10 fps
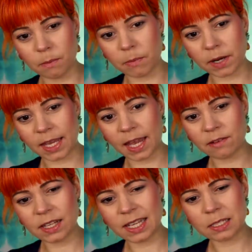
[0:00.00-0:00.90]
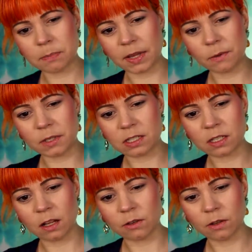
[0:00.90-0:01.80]
But I can't really explain what this
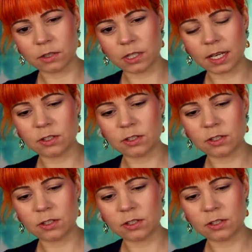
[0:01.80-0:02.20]
color looks like.